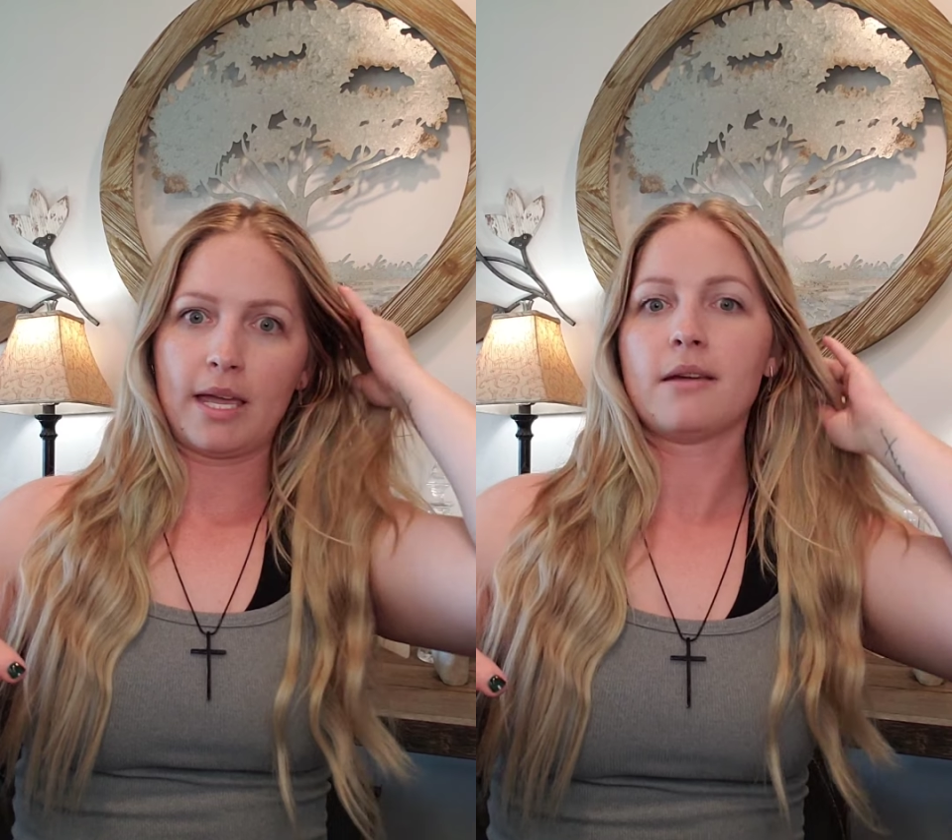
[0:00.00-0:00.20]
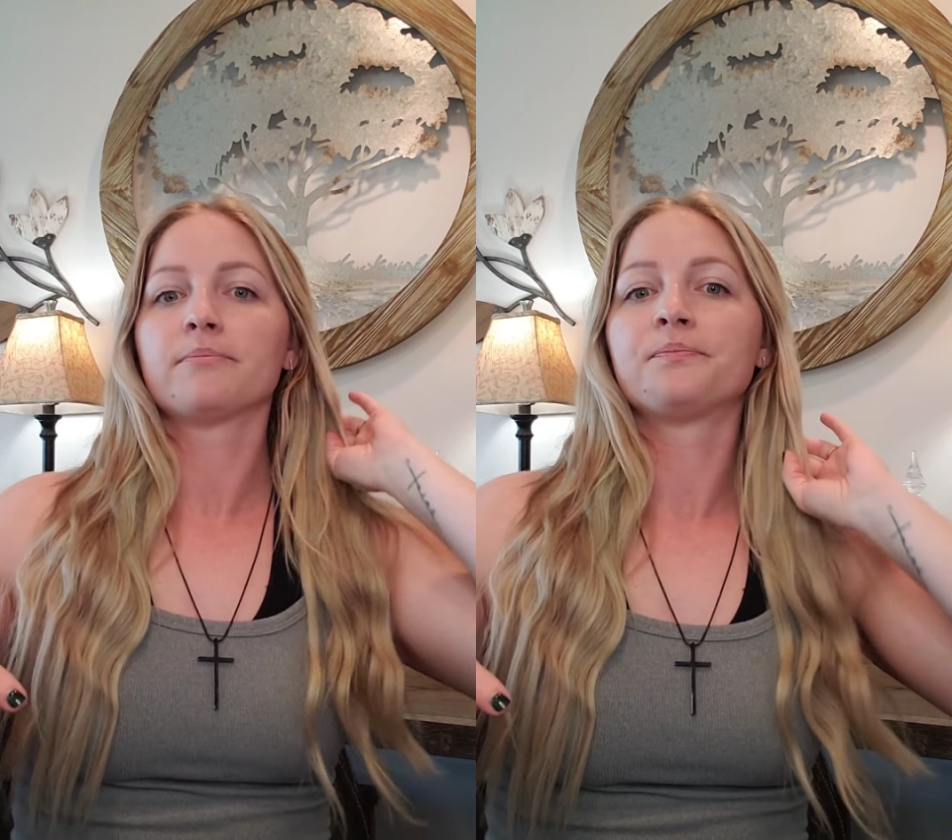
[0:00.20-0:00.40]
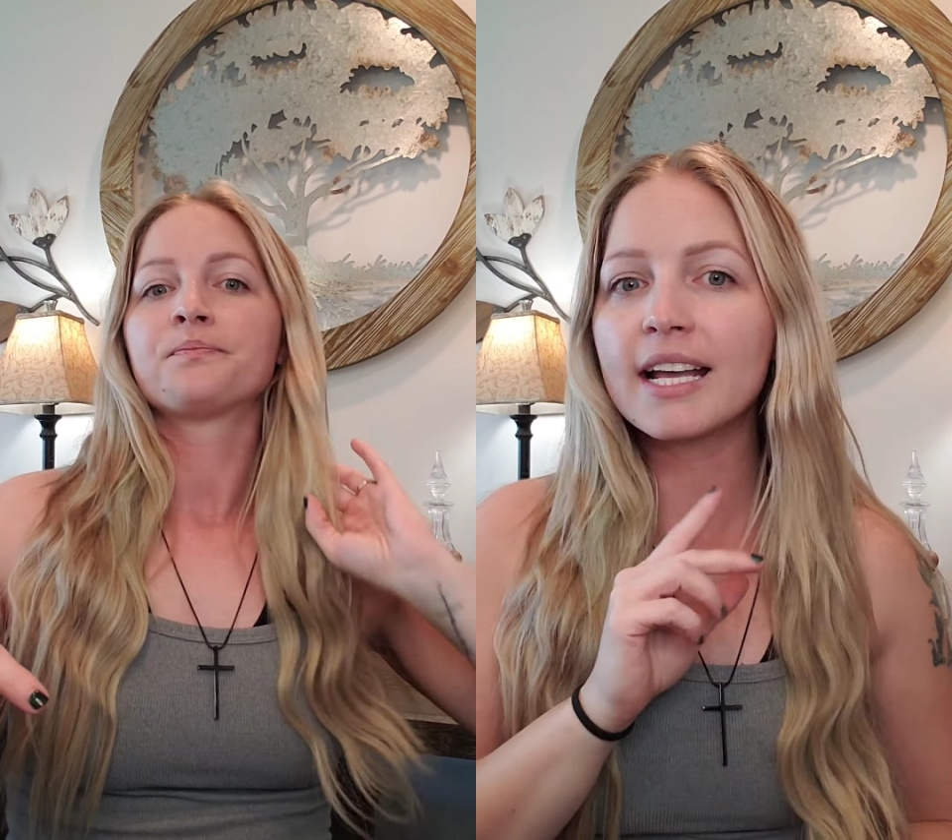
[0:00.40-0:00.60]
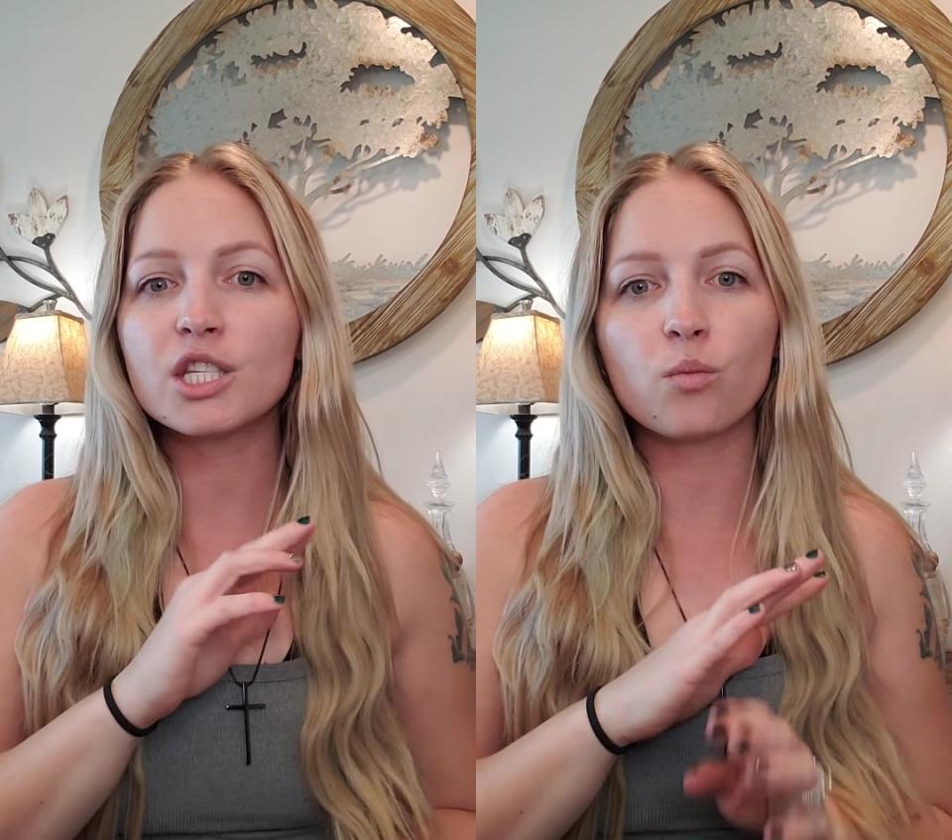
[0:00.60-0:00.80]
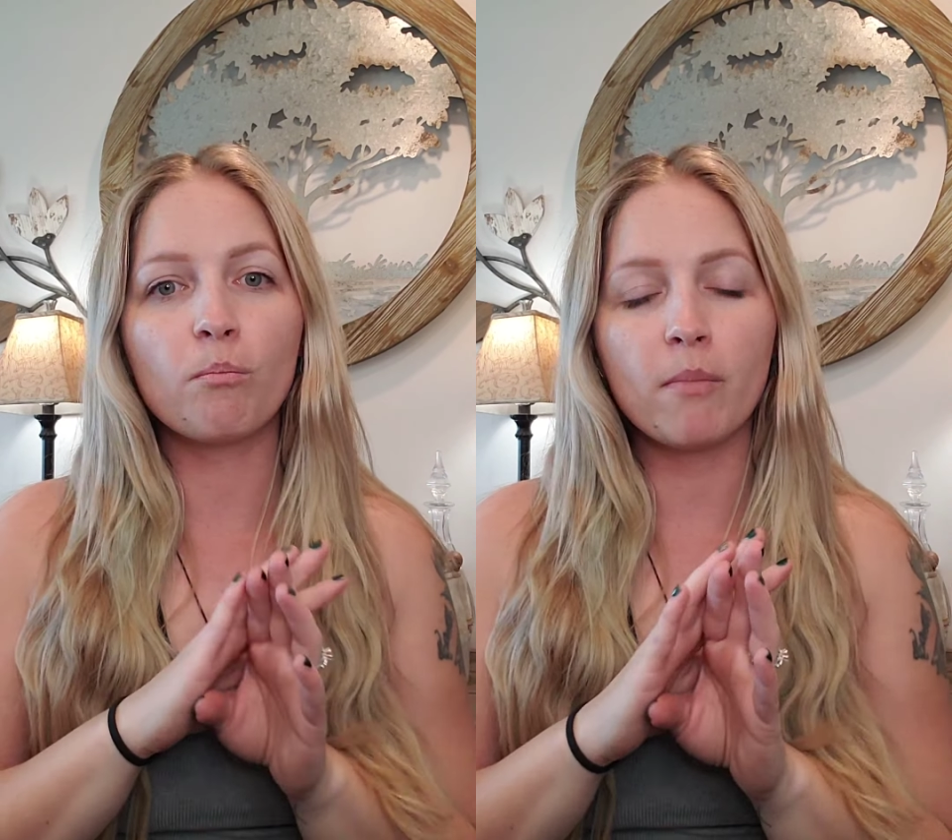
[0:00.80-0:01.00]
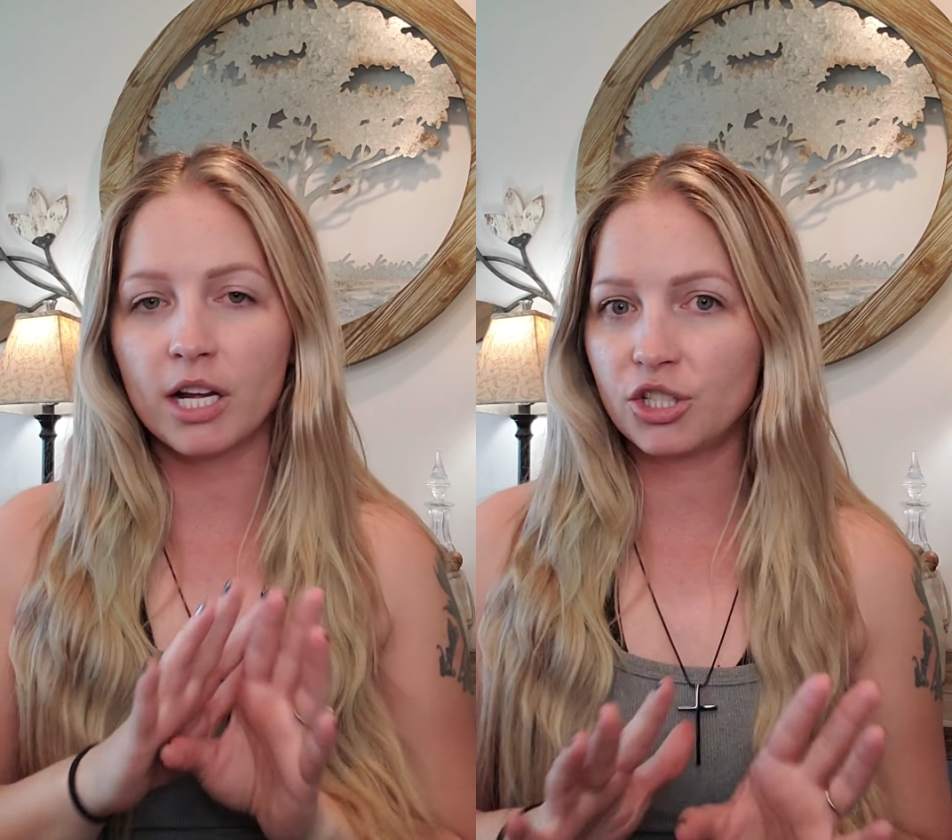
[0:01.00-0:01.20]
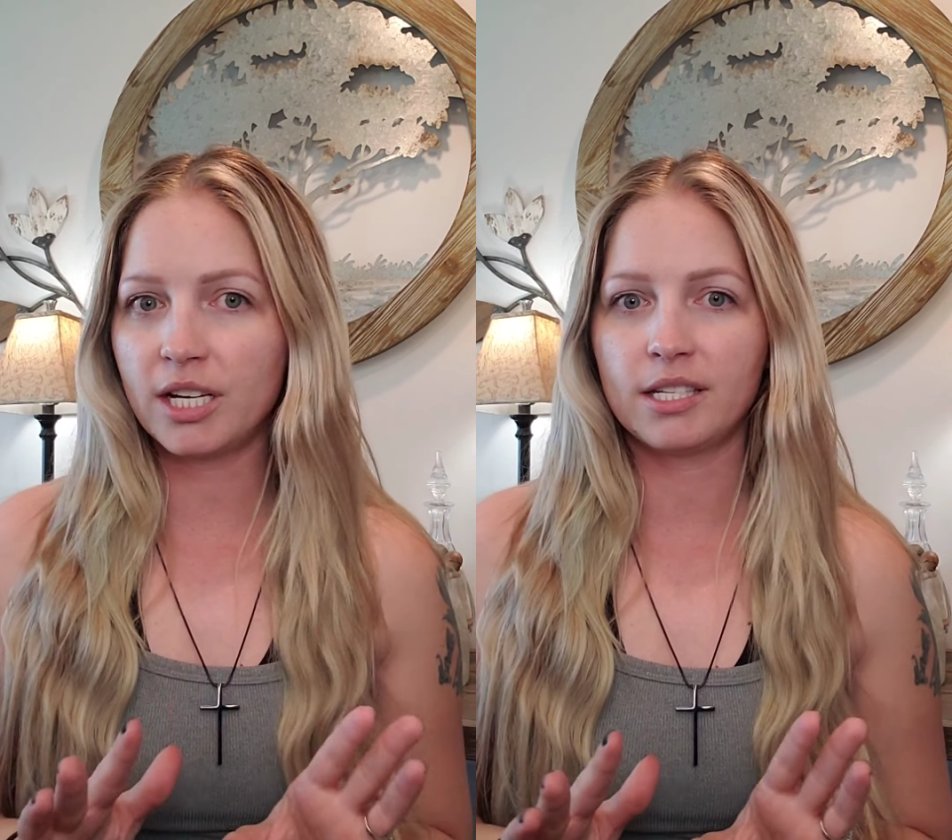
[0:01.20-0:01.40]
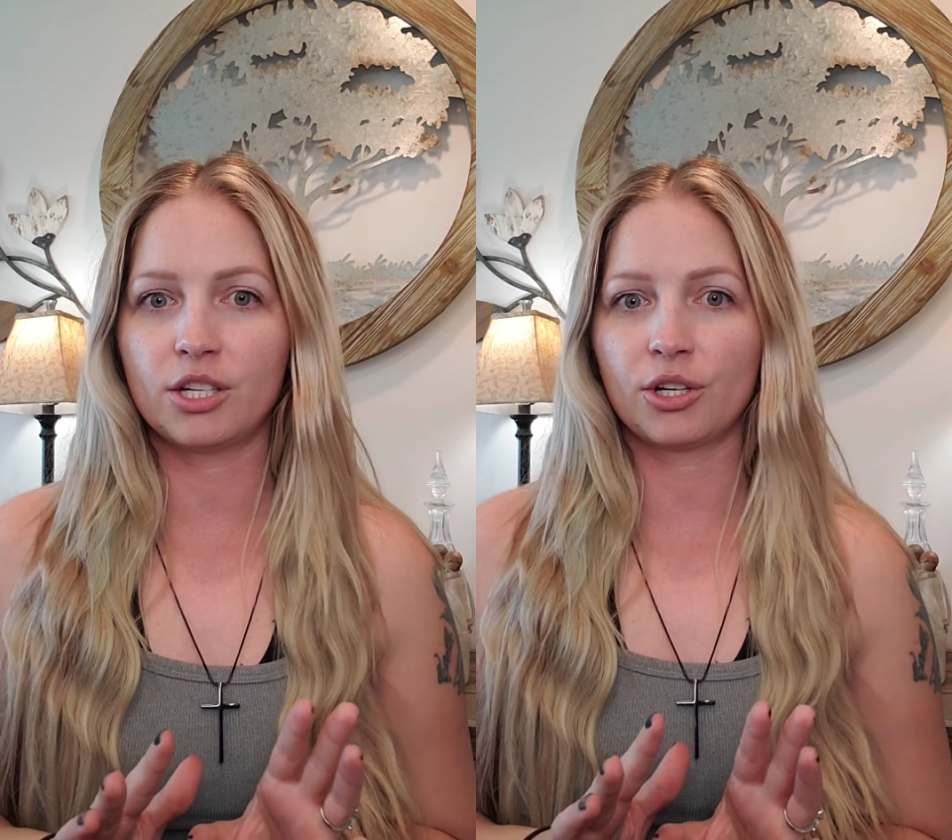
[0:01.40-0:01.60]
me, that it's much
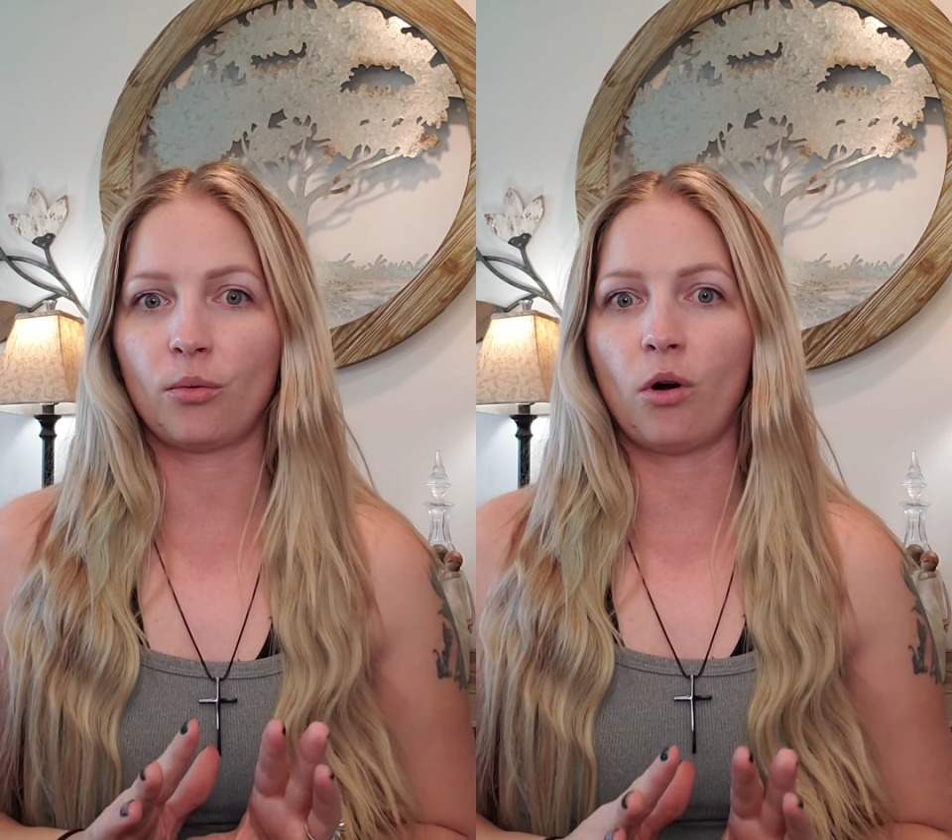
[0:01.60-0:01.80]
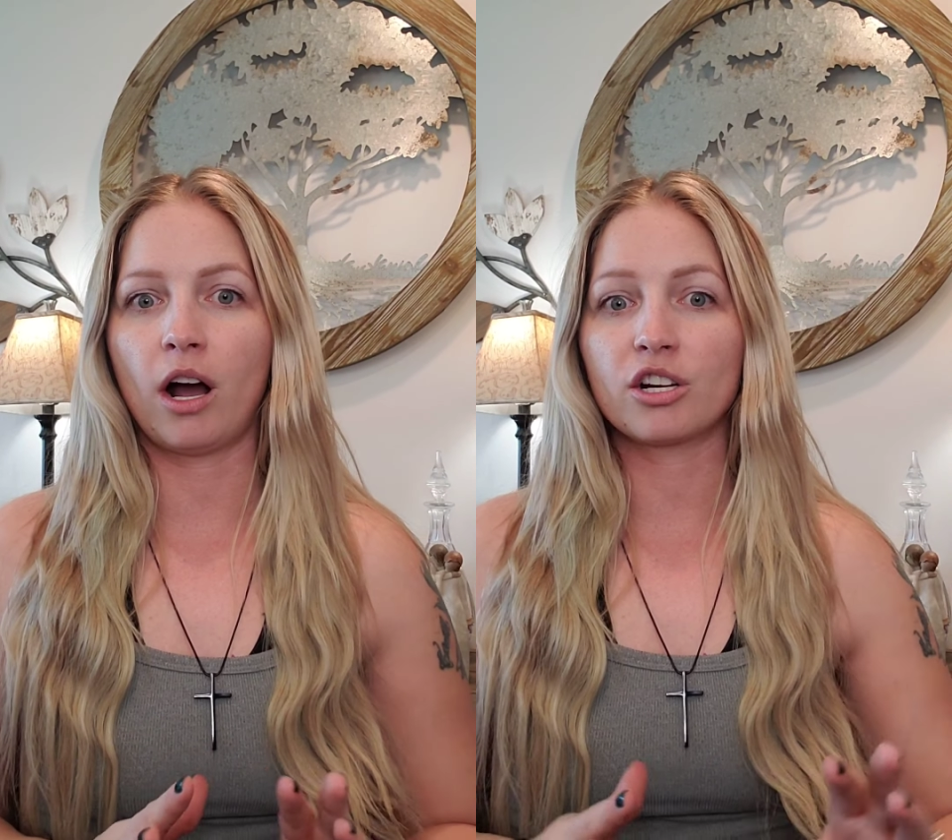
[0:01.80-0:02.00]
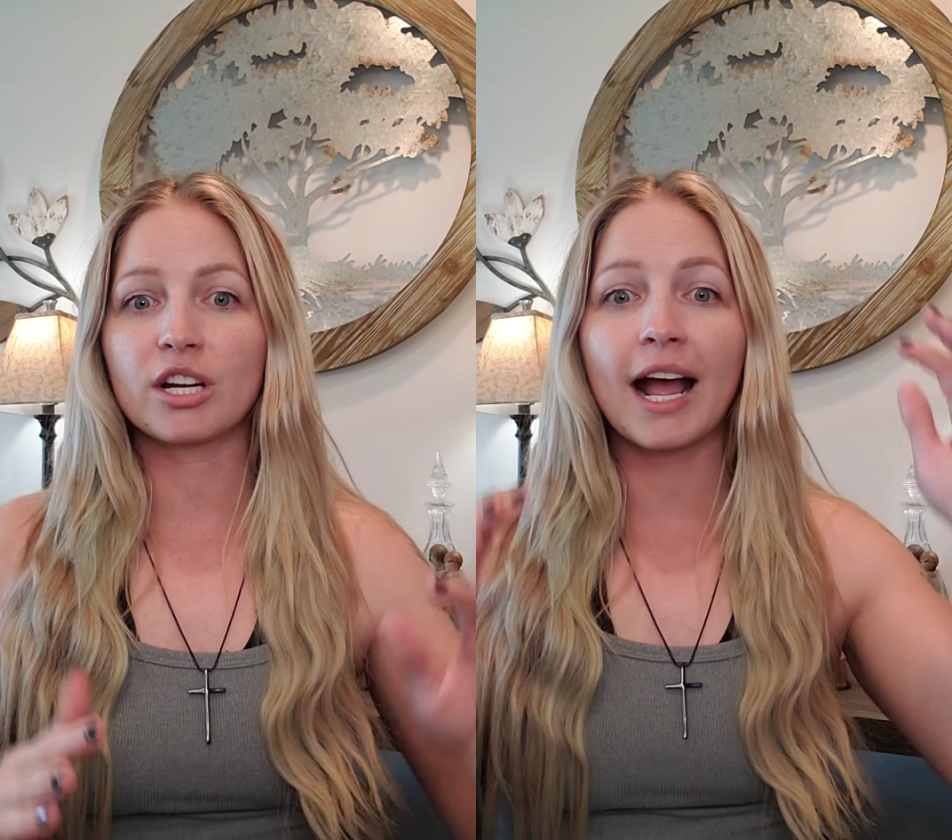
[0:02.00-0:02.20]
easier to wash.